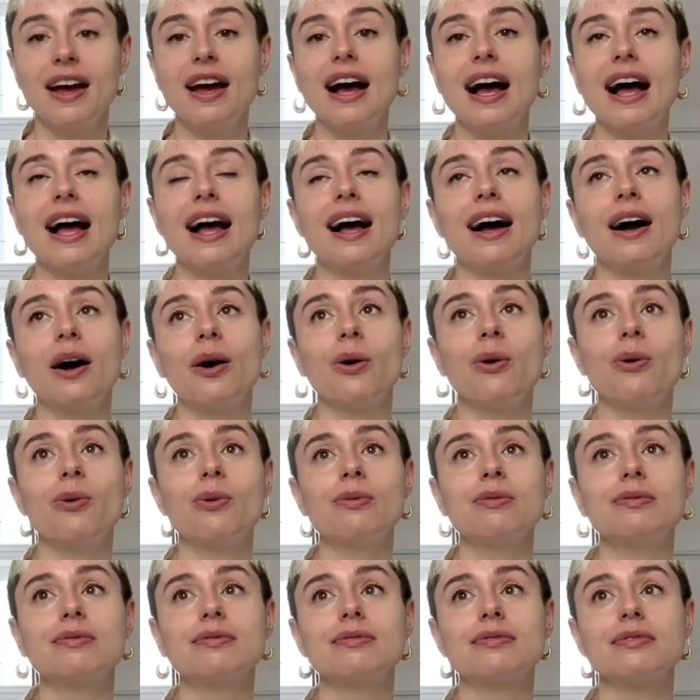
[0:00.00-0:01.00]

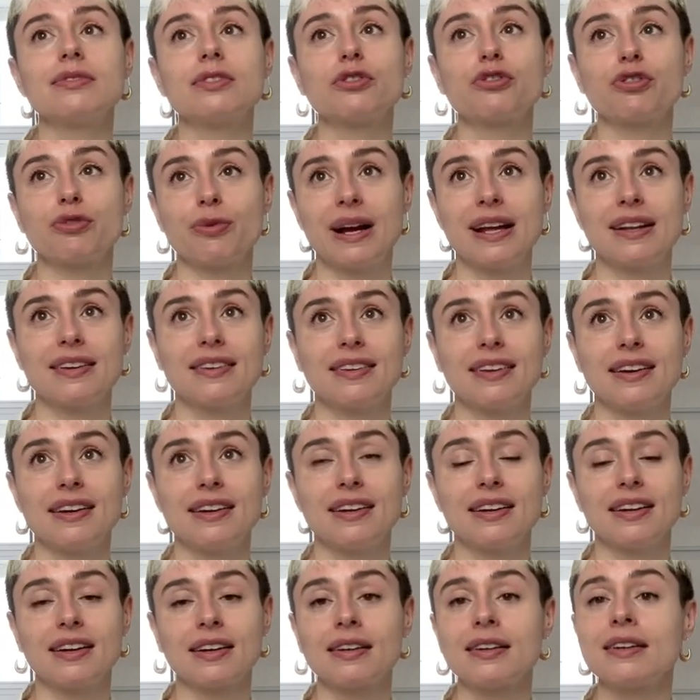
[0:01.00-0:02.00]
how
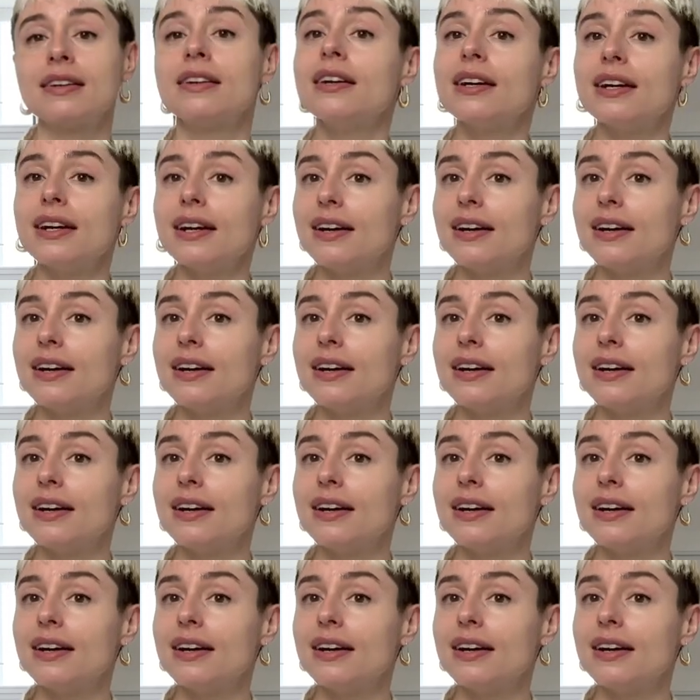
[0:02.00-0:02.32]
translating